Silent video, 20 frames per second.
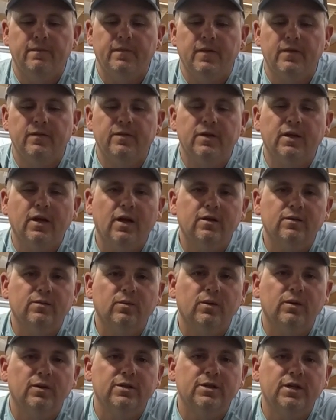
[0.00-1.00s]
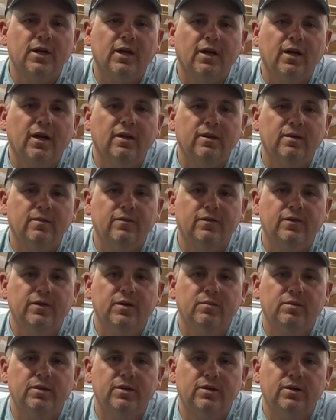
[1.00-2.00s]
If you guys want to check out them
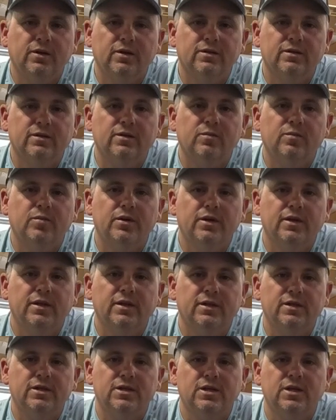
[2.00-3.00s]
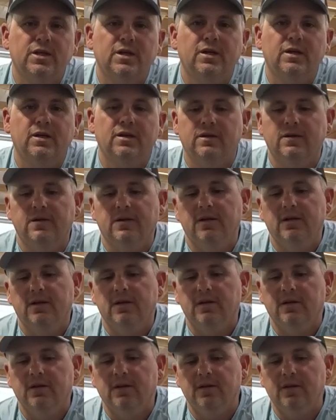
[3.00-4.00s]
flipping hooks, they're pretty legit.
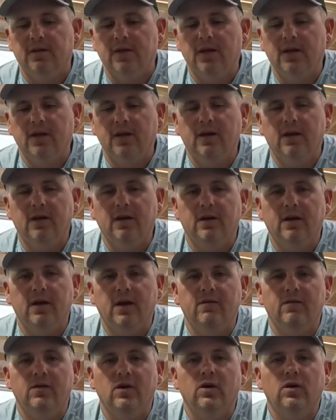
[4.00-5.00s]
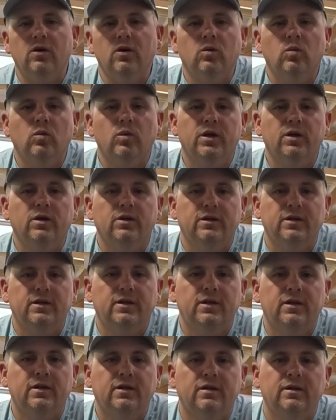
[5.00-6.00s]
They have an all
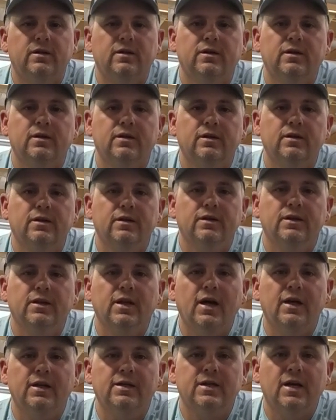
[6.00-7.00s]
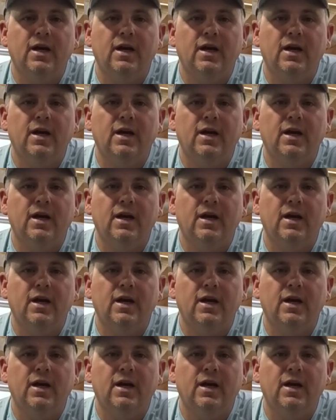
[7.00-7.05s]
welded line